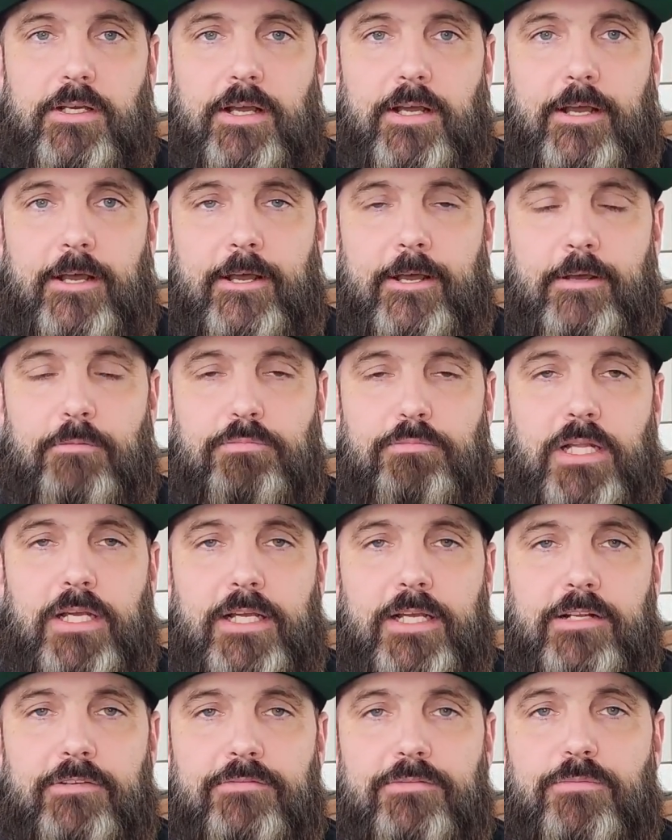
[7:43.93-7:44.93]

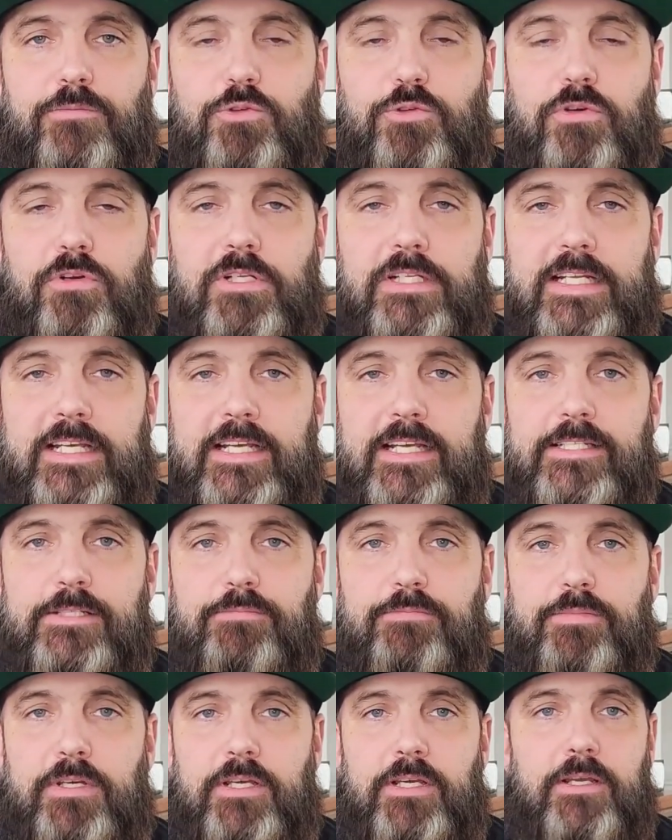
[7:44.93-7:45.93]
plugin from Neural
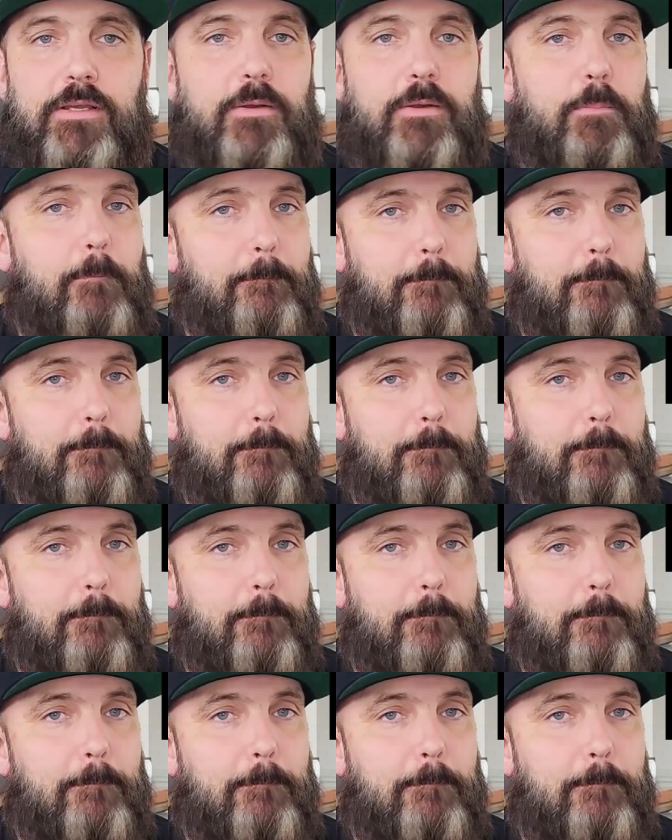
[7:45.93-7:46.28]
DSP,